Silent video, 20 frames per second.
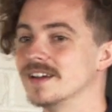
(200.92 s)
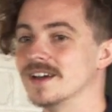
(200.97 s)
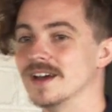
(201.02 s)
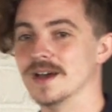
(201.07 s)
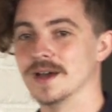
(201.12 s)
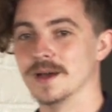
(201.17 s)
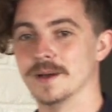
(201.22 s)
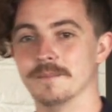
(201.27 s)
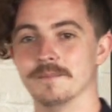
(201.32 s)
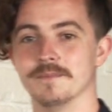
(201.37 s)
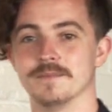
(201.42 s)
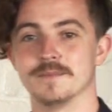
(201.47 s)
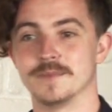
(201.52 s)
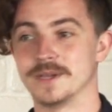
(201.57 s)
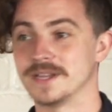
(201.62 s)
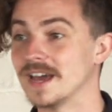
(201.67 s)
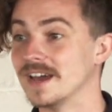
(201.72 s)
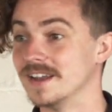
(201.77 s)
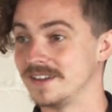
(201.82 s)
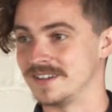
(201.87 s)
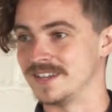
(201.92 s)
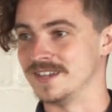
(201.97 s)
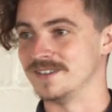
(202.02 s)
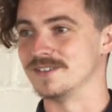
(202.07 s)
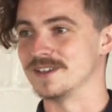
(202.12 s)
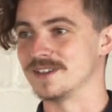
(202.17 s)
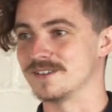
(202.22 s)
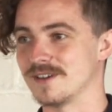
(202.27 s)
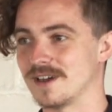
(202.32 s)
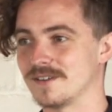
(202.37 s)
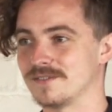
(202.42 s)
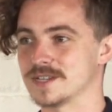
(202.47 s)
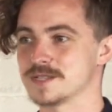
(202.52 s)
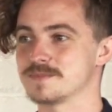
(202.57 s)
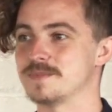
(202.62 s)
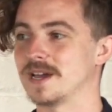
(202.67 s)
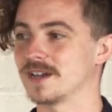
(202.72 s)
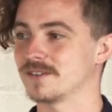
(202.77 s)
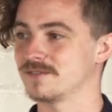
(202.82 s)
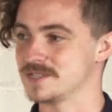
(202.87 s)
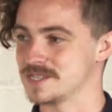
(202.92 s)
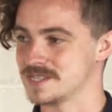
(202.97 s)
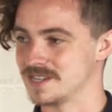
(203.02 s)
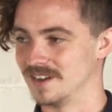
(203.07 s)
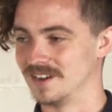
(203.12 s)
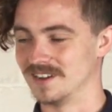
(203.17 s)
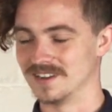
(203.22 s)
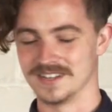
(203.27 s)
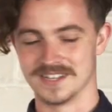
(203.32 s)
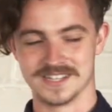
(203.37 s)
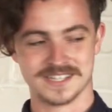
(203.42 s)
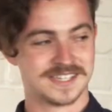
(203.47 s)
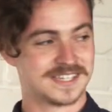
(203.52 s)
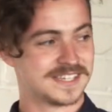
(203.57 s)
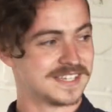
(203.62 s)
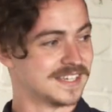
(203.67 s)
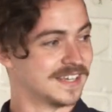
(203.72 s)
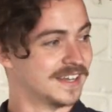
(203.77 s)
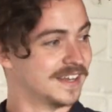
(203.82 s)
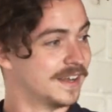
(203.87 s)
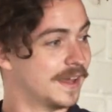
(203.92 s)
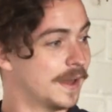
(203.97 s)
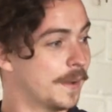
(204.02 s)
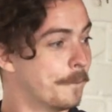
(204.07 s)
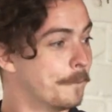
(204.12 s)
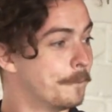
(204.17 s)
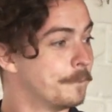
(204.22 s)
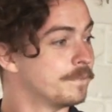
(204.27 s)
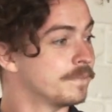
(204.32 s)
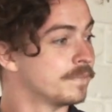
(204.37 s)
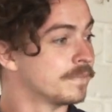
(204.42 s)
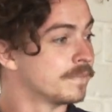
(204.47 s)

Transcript: Um, we'd had TV graphics back for start lists, and um,